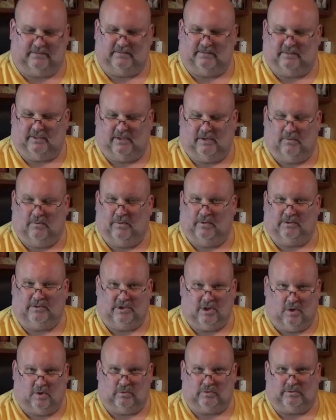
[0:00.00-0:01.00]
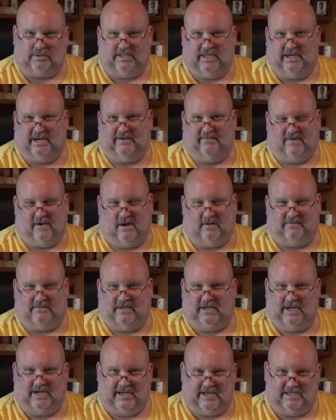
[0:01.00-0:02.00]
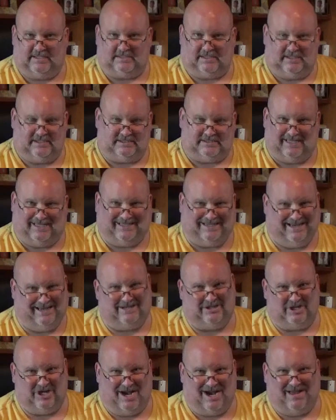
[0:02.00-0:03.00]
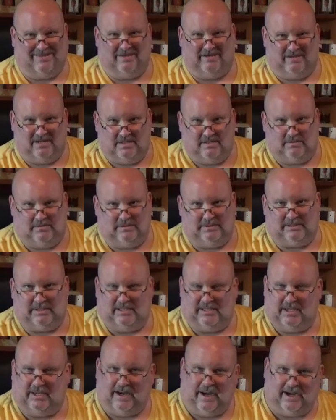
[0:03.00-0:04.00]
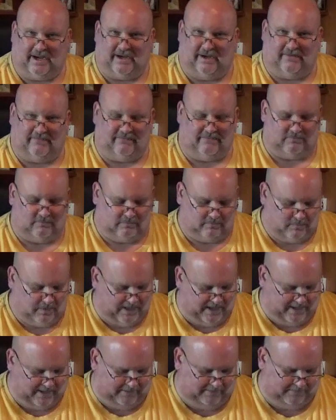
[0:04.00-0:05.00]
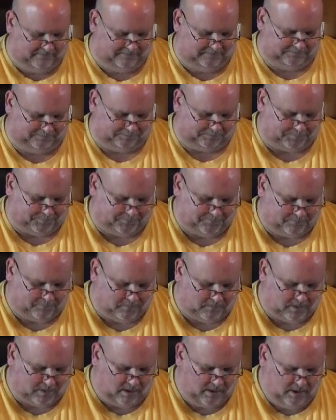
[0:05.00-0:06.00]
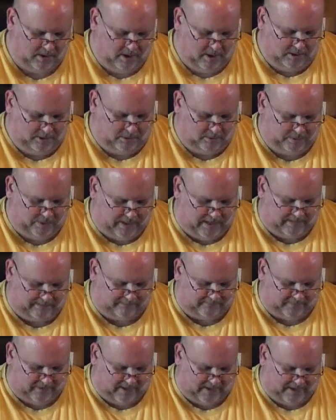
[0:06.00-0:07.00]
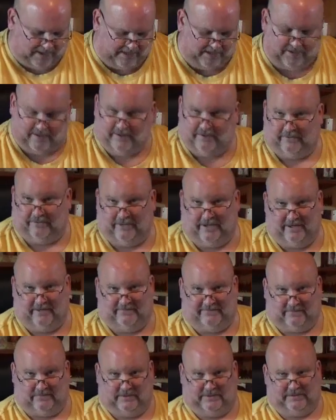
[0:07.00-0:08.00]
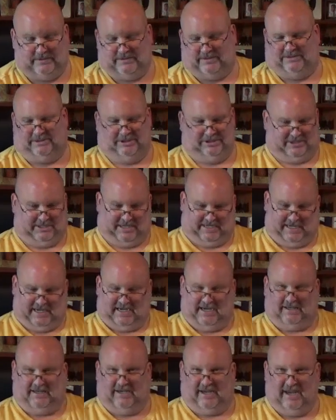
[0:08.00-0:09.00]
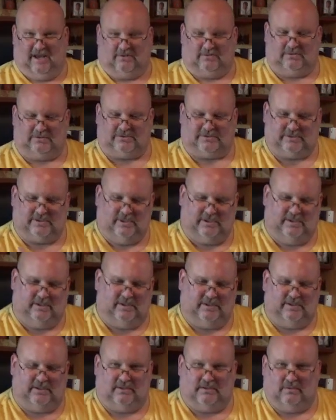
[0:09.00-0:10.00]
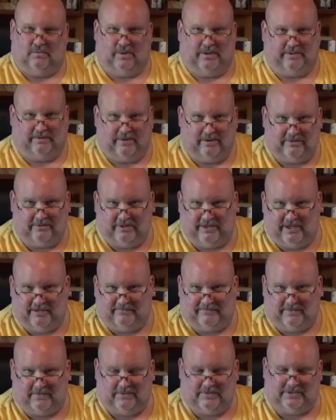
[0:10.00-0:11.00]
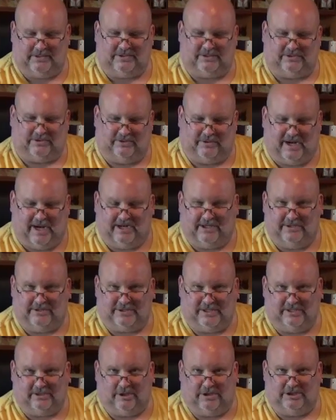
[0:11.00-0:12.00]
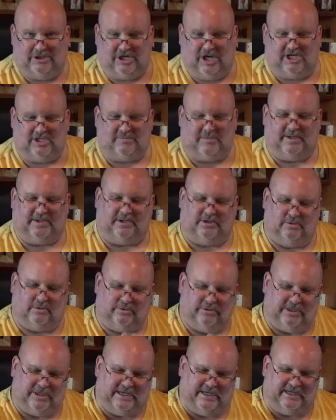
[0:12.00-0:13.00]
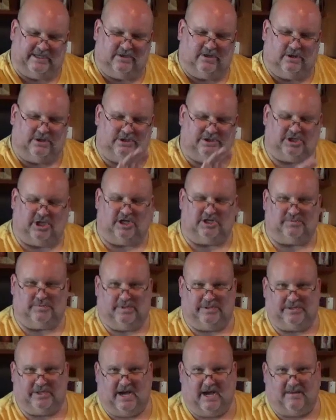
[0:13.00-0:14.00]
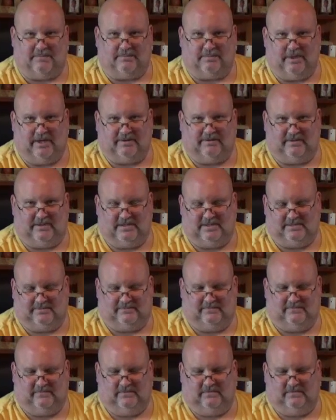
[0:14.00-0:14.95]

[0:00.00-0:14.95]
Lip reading: you know, don't get involved in any incidents that get you on the news in a negative way. Do not fly under the influence. Just like anything else, when you're under the influence, you're not using good judgment. You need good judgment to operate these